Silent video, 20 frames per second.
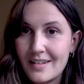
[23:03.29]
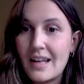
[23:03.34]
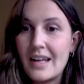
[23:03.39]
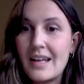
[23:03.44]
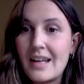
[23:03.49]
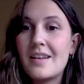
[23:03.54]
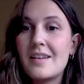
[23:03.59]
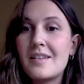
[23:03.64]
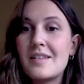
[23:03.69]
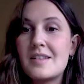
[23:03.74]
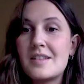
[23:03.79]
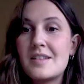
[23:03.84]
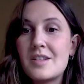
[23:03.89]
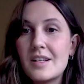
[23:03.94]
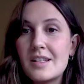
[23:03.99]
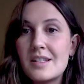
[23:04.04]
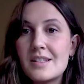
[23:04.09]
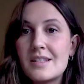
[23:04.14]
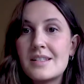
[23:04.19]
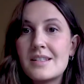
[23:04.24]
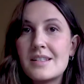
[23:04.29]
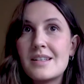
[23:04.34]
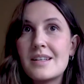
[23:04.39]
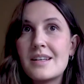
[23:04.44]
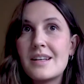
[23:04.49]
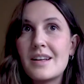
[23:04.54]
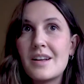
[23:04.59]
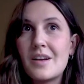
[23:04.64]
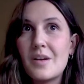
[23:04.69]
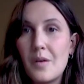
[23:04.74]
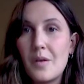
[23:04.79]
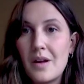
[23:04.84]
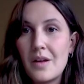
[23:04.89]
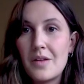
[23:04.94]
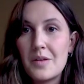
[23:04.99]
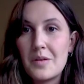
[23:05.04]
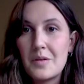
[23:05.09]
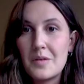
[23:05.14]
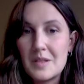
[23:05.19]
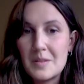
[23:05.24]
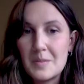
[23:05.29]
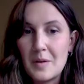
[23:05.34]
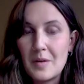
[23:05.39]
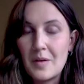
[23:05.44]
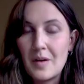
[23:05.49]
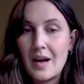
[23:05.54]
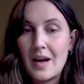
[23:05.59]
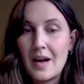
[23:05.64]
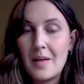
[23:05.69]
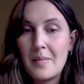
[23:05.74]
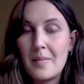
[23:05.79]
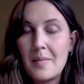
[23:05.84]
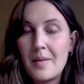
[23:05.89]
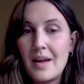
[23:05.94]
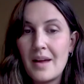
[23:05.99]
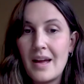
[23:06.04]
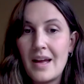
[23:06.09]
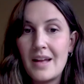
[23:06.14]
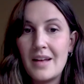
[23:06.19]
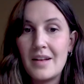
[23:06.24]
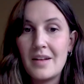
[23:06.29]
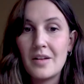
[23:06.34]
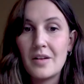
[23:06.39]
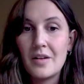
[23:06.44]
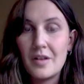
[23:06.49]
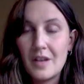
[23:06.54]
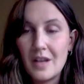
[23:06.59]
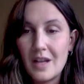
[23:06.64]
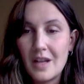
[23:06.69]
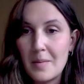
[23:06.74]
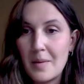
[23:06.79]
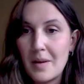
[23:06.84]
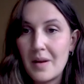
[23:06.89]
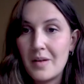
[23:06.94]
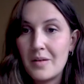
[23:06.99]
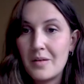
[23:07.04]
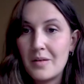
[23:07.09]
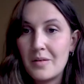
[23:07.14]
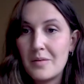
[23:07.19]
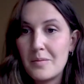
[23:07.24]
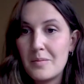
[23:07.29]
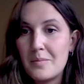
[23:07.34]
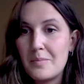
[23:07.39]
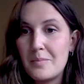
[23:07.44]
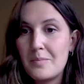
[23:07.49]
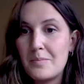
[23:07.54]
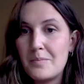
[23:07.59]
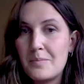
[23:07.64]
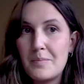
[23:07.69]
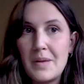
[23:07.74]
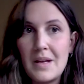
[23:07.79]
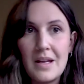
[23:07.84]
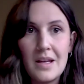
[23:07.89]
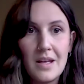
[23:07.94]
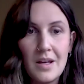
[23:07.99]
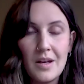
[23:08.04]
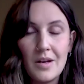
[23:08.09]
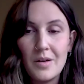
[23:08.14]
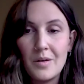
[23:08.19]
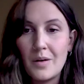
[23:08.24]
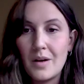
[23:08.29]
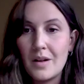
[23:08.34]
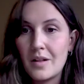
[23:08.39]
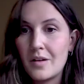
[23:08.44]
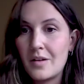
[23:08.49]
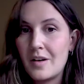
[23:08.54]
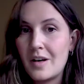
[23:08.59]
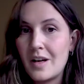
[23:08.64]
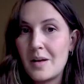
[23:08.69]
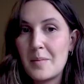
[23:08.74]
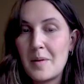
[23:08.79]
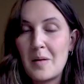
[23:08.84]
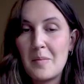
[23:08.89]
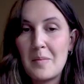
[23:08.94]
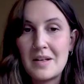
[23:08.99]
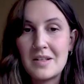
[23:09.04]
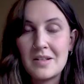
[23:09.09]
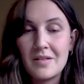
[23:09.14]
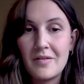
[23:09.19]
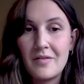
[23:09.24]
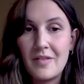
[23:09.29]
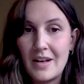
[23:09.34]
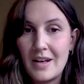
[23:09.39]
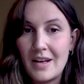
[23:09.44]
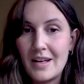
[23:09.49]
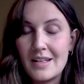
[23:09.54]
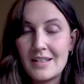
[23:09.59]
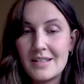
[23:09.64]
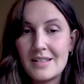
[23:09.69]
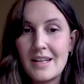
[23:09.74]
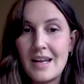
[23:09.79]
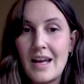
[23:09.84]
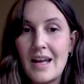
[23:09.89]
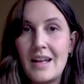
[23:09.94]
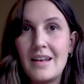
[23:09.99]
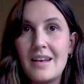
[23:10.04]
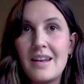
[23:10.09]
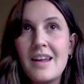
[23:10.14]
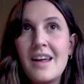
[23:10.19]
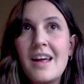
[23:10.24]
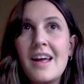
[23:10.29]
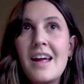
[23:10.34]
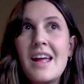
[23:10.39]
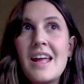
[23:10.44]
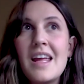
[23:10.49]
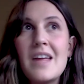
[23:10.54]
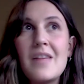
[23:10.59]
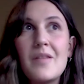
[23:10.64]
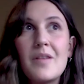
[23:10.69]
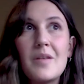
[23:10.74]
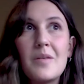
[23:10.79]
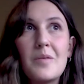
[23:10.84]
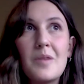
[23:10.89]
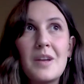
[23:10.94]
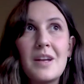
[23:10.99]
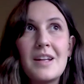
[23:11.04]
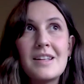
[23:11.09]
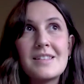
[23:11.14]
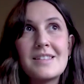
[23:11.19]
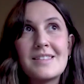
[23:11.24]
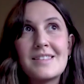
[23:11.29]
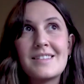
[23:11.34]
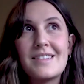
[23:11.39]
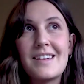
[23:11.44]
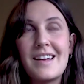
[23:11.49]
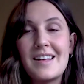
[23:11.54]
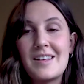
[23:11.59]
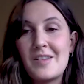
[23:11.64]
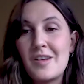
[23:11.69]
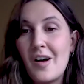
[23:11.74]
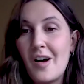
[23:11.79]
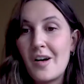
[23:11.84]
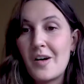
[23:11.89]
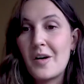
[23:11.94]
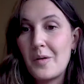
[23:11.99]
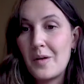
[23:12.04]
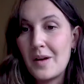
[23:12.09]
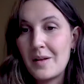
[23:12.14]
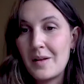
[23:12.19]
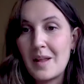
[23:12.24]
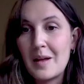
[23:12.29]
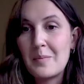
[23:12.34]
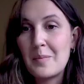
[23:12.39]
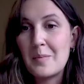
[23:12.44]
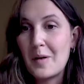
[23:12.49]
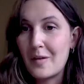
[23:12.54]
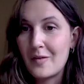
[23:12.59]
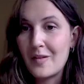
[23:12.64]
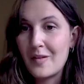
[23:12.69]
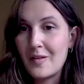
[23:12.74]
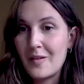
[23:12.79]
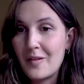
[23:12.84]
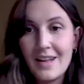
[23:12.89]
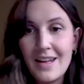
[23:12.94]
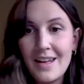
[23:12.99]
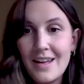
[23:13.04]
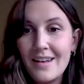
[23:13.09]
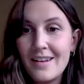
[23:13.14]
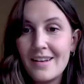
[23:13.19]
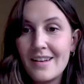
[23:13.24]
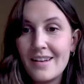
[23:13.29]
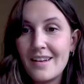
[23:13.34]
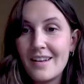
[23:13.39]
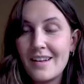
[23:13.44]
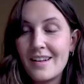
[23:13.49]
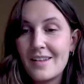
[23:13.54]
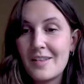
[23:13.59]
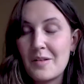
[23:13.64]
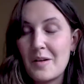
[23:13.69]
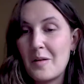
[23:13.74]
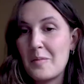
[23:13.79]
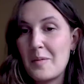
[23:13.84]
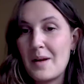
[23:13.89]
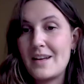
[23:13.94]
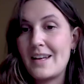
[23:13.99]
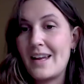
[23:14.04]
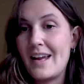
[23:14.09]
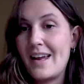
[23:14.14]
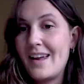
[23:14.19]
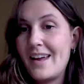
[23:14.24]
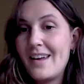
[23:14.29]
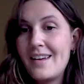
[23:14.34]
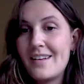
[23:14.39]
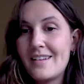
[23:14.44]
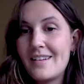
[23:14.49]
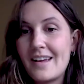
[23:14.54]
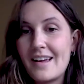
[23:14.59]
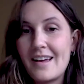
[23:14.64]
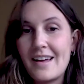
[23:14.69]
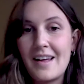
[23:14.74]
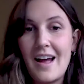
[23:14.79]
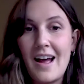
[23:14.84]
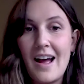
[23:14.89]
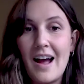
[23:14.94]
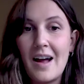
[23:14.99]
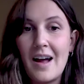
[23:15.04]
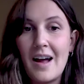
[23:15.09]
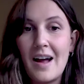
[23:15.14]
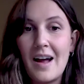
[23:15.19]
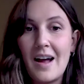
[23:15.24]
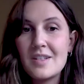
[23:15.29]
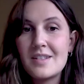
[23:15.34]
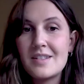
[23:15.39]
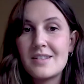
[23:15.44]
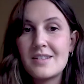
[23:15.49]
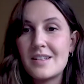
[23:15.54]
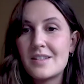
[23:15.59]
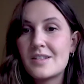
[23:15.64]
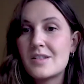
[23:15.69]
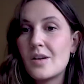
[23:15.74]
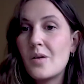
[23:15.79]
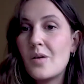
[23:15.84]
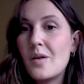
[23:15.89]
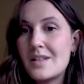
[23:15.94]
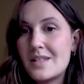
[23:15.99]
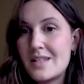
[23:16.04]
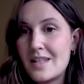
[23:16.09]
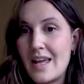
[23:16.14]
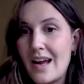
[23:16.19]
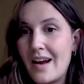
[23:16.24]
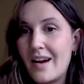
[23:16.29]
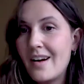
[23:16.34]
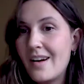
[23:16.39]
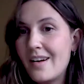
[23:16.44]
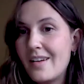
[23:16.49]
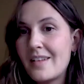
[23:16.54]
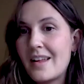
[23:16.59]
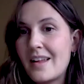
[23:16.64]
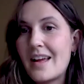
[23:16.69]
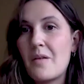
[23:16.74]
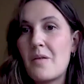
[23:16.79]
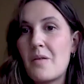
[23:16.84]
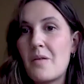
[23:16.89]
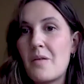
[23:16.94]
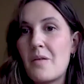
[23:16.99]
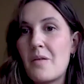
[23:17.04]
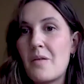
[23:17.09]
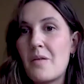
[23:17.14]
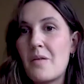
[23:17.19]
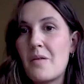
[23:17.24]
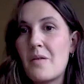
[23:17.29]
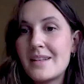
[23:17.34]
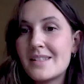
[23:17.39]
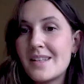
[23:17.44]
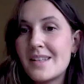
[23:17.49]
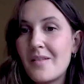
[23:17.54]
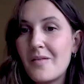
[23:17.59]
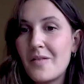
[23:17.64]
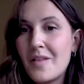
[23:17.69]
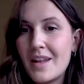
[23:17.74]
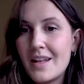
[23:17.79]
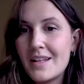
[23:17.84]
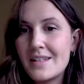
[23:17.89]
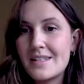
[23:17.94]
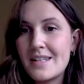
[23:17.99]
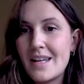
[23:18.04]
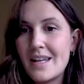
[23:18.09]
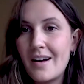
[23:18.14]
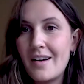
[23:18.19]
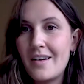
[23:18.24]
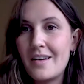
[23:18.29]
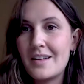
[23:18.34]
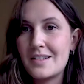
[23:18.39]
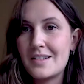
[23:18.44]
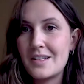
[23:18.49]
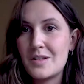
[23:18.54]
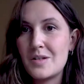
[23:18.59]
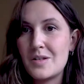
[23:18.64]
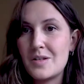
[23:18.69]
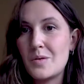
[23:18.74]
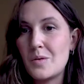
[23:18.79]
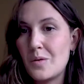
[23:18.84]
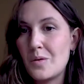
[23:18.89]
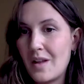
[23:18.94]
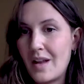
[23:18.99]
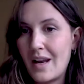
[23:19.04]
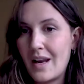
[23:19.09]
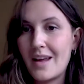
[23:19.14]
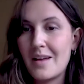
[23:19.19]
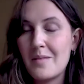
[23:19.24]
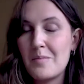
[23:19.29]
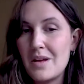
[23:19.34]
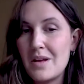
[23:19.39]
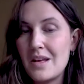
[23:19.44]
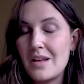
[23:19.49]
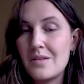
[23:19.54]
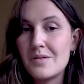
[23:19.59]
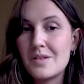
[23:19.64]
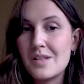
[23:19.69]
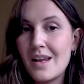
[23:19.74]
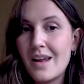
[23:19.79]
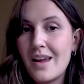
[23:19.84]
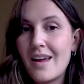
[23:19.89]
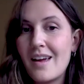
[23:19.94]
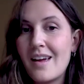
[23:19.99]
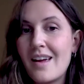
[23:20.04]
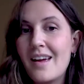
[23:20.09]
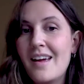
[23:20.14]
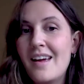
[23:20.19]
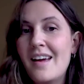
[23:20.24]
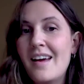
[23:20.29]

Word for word: Like just going through this program and learning about PQ and learning about mental fitness. And even when it's not going like perfectly throughout my day, like I'm just, it's so, it's there. Like I remind myself that it's there and it's a tool that I can be using.